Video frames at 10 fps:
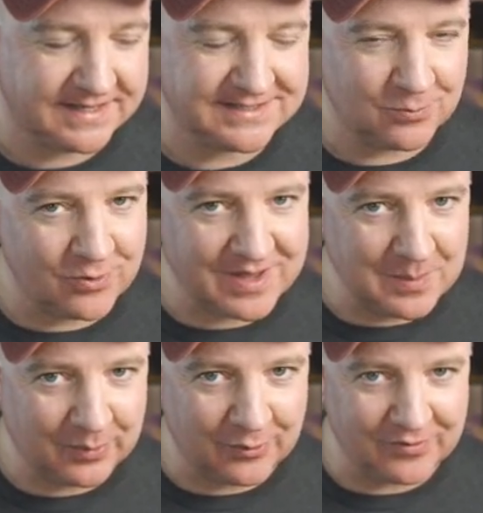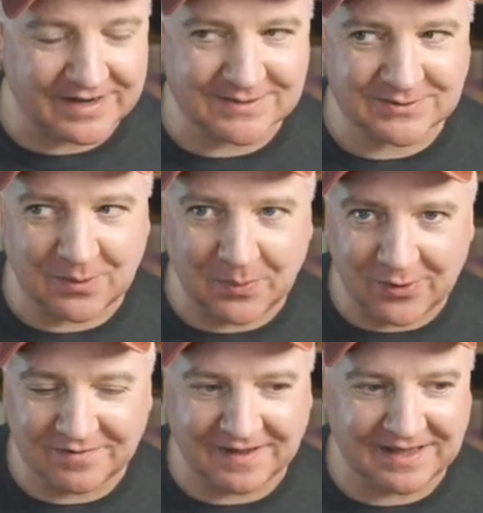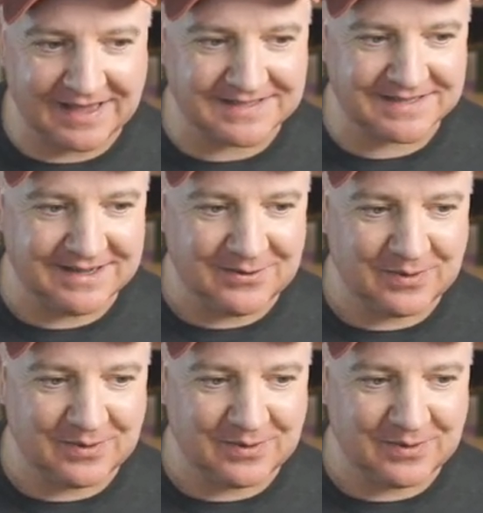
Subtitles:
It's a work in progress, so it's not perfect yet.